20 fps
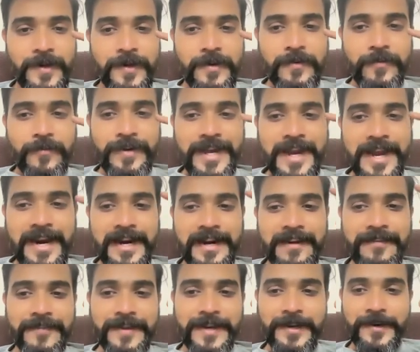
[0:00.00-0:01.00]
we had a
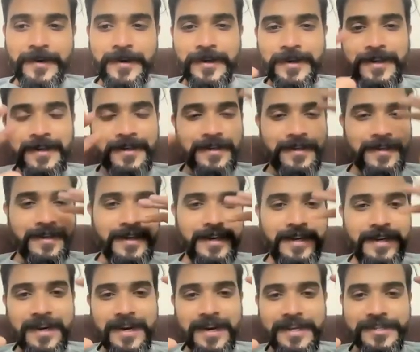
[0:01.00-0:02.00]
very good
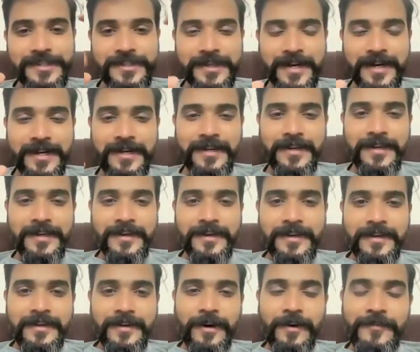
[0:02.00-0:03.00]
interaction, and
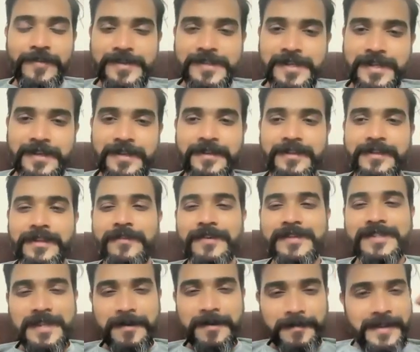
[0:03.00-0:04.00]
obviously they were
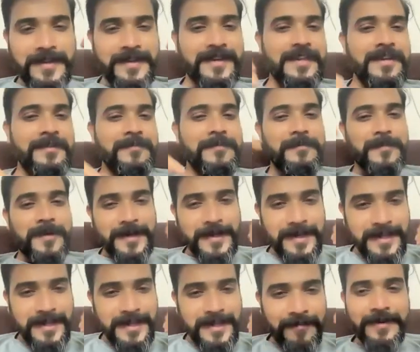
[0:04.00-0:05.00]
skeptic, email
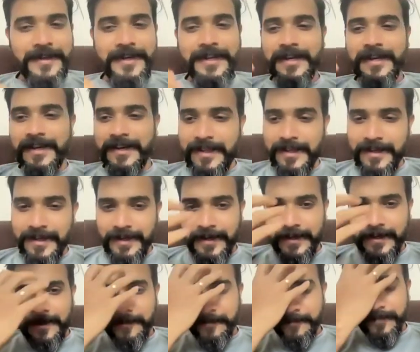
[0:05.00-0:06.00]
marketing kam karega, nahi
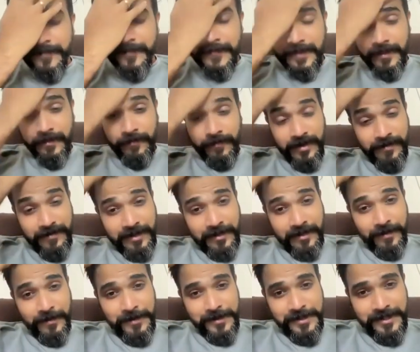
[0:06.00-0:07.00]
karega. The way we
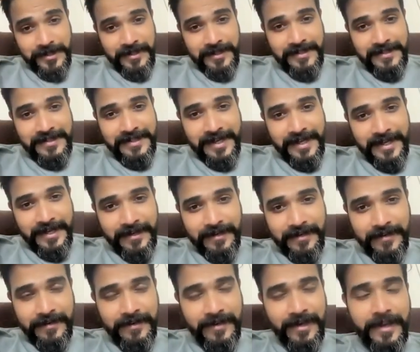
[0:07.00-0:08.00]
closed it is like,
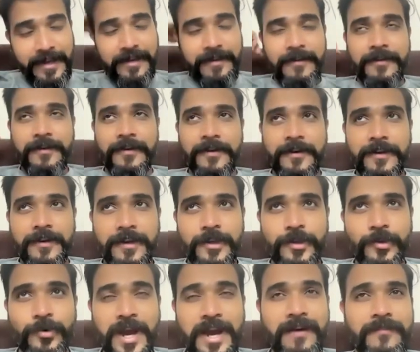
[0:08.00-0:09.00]
hey,
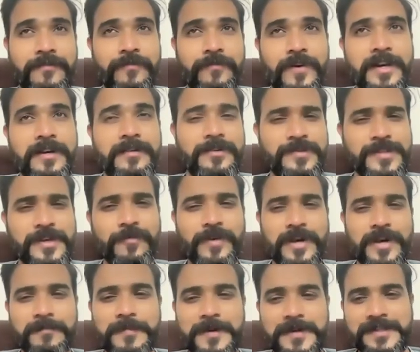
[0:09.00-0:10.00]
you say
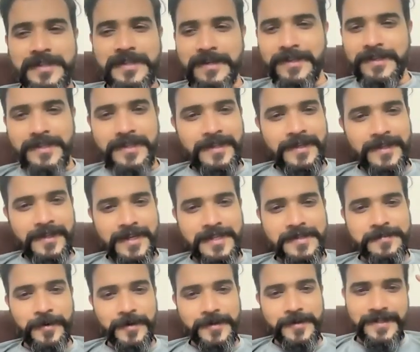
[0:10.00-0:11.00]
1%
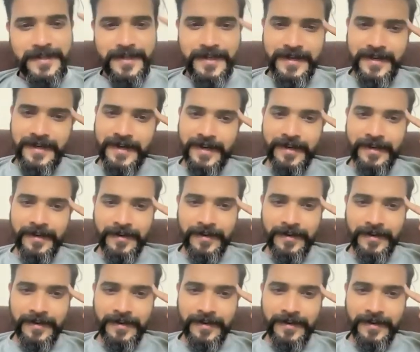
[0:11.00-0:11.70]
response rate, right?